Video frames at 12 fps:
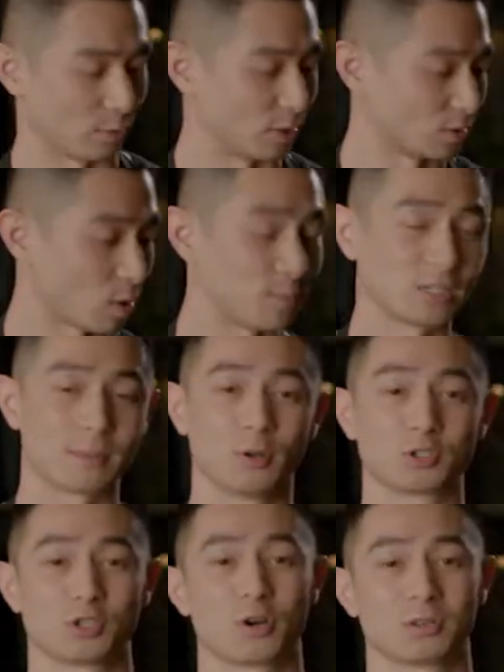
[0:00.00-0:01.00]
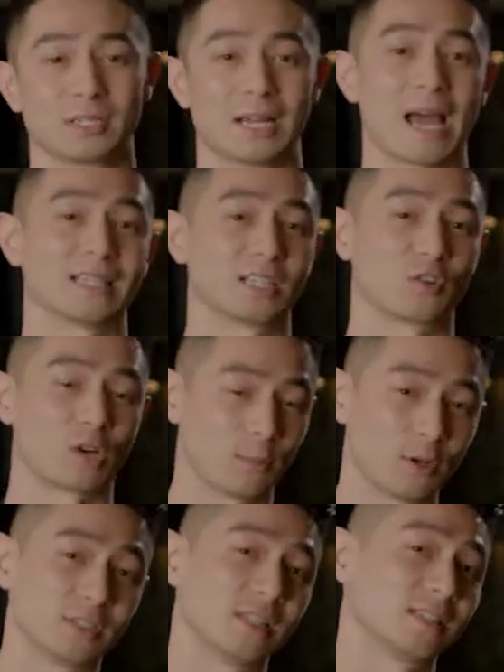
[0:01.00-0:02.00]
The reason why I'm using milk chocolate as a
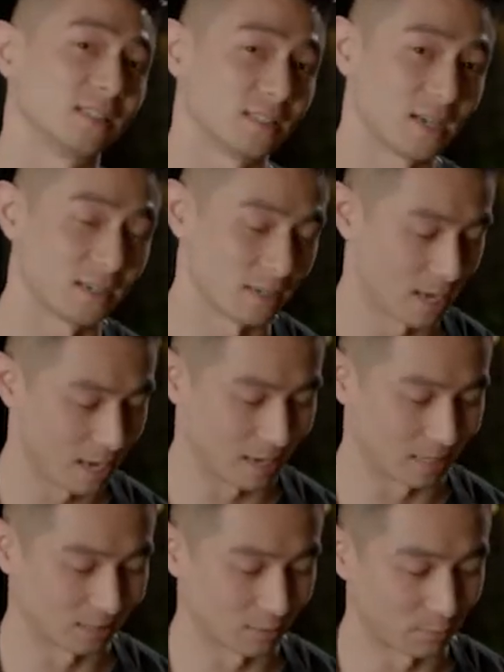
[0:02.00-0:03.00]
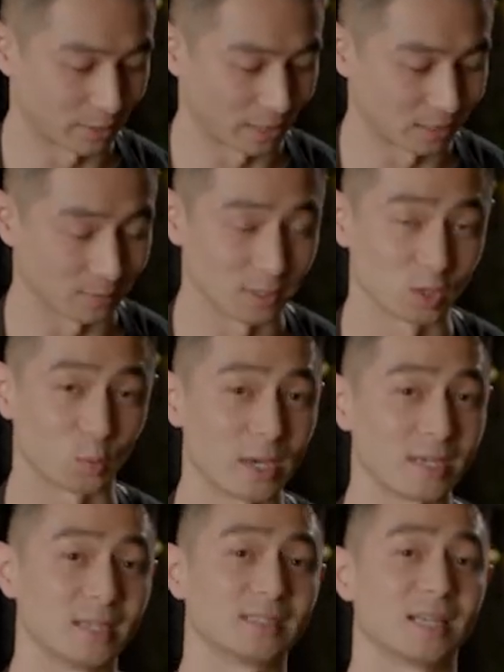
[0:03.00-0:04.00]
crema into this dessert is to bring in some
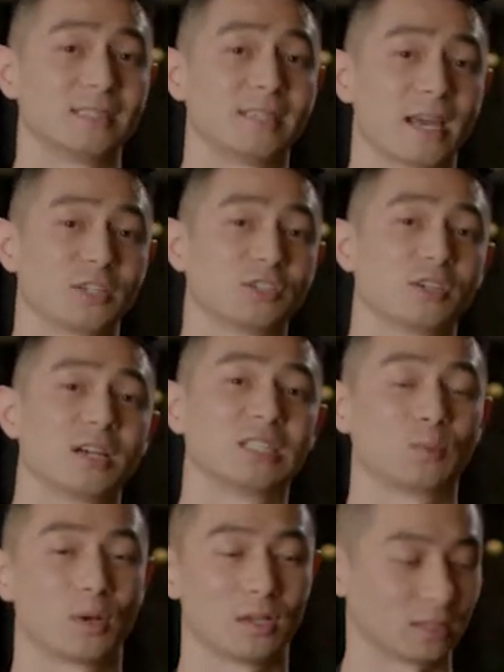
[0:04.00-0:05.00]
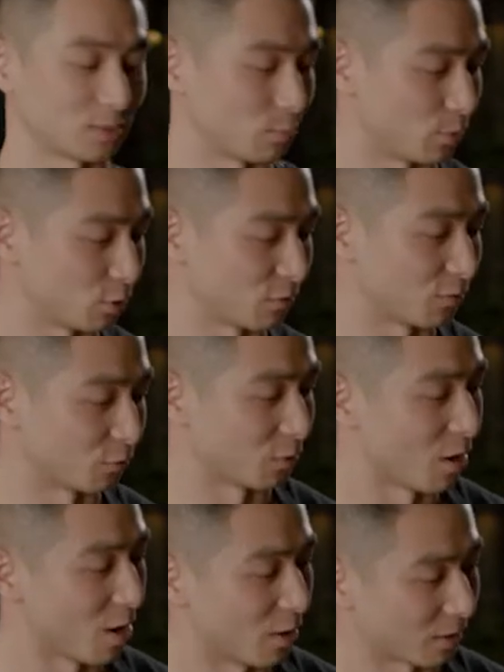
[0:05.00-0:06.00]
sweetness and texture, as well as a
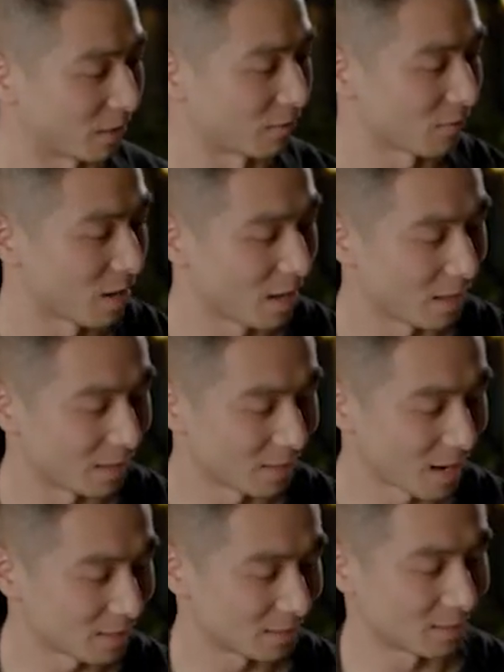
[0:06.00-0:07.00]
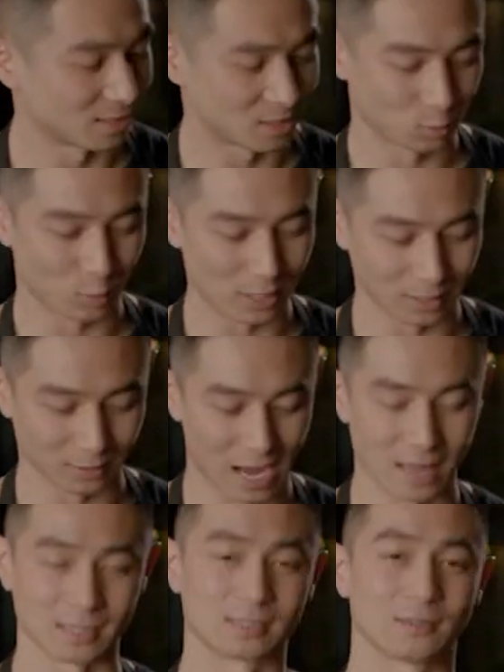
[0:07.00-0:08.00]
beautiful kind of nice and sweet little
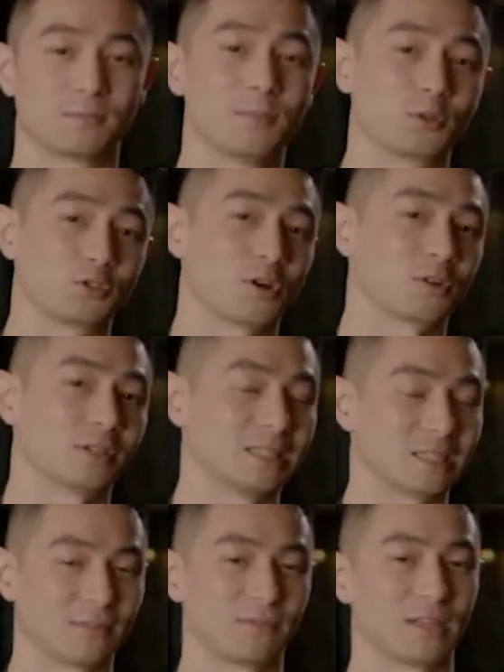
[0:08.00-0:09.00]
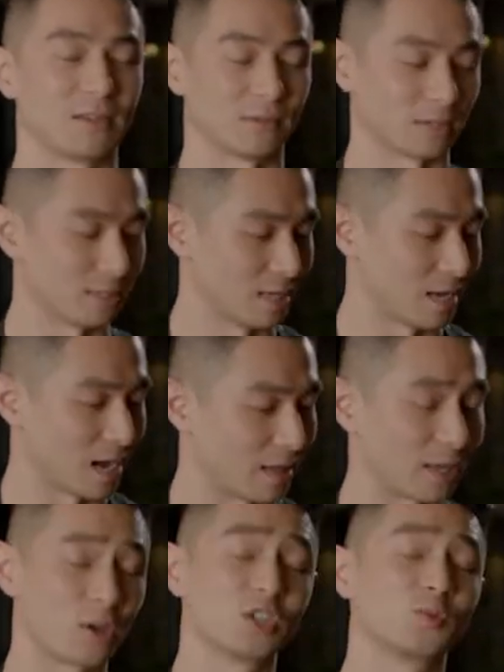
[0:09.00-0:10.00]
callus of milk chocolate into the flavor.
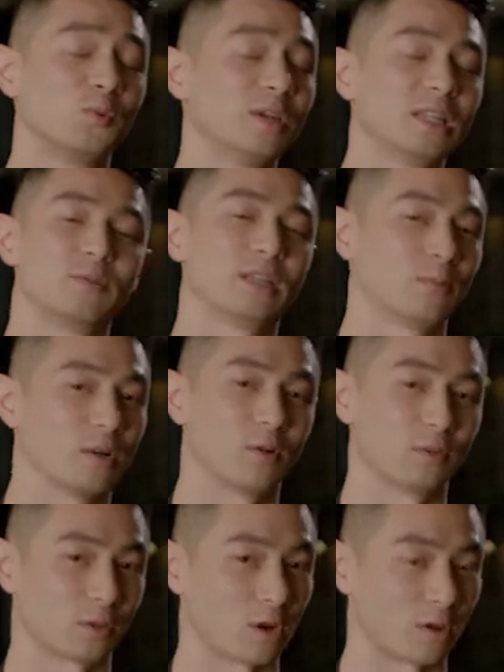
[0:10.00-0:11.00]
That goes really, really well with